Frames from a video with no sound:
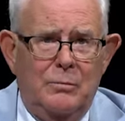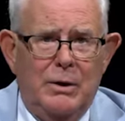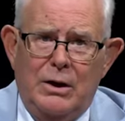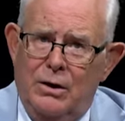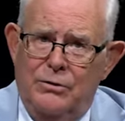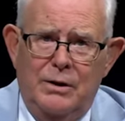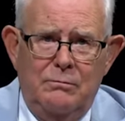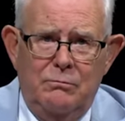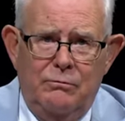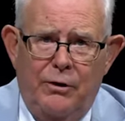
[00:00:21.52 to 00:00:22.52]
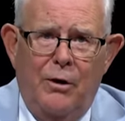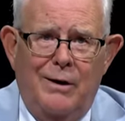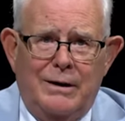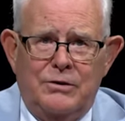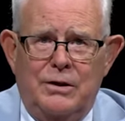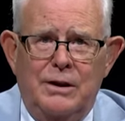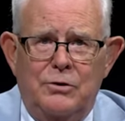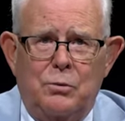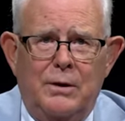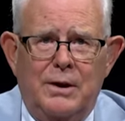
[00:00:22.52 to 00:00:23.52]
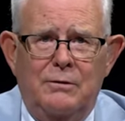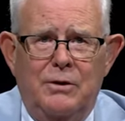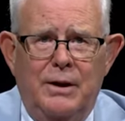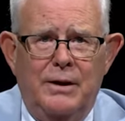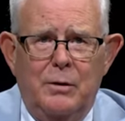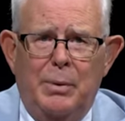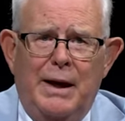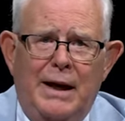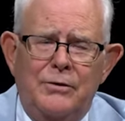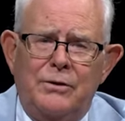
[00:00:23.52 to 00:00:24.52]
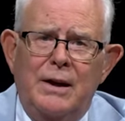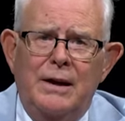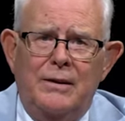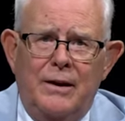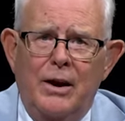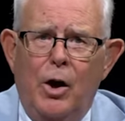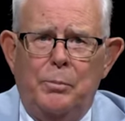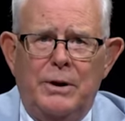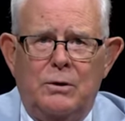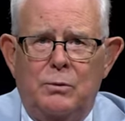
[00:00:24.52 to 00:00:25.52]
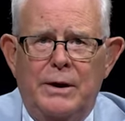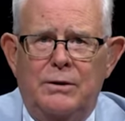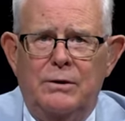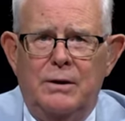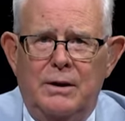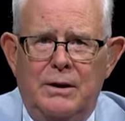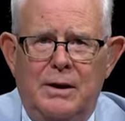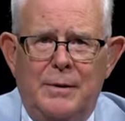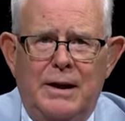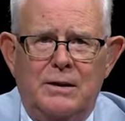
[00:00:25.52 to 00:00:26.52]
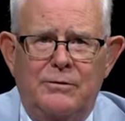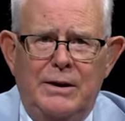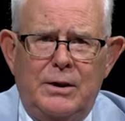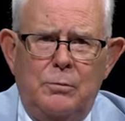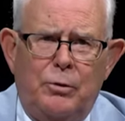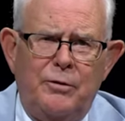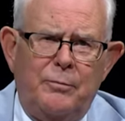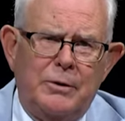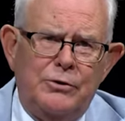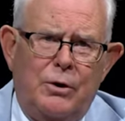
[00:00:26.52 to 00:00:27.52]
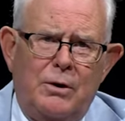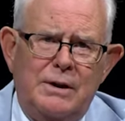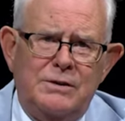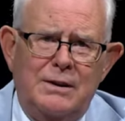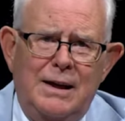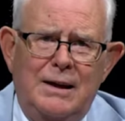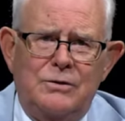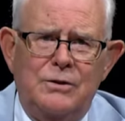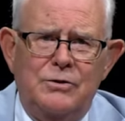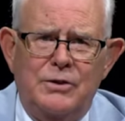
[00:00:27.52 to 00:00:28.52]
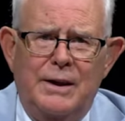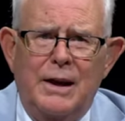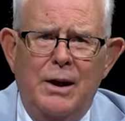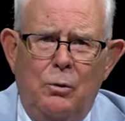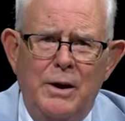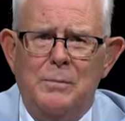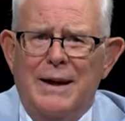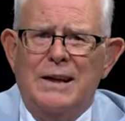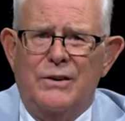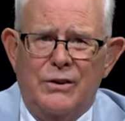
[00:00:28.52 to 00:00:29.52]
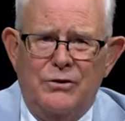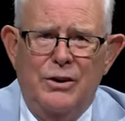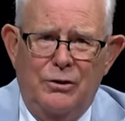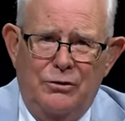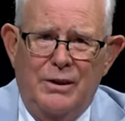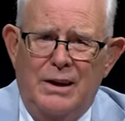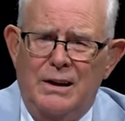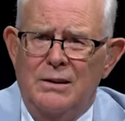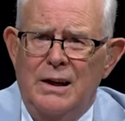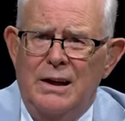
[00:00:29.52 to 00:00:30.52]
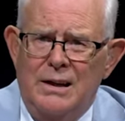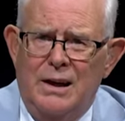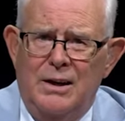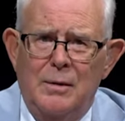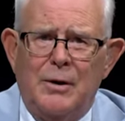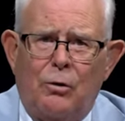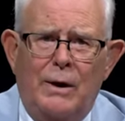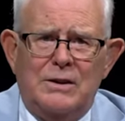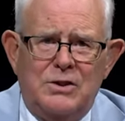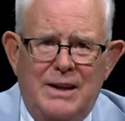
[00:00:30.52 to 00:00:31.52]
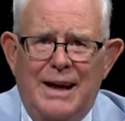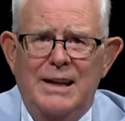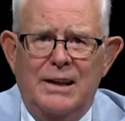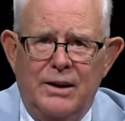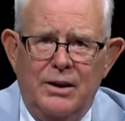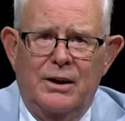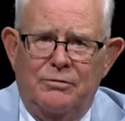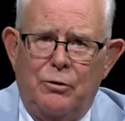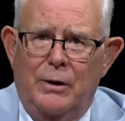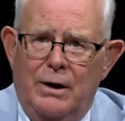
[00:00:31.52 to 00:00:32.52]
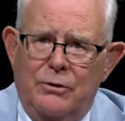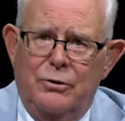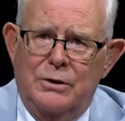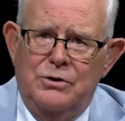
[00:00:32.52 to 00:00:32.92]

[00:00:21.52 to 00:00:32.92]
because it far exceeds what they've done in the past. They're hoping to eliminate the veto-proof majorities in the House and the Senate. What do you make of this news, and can Democrats gain enough ground to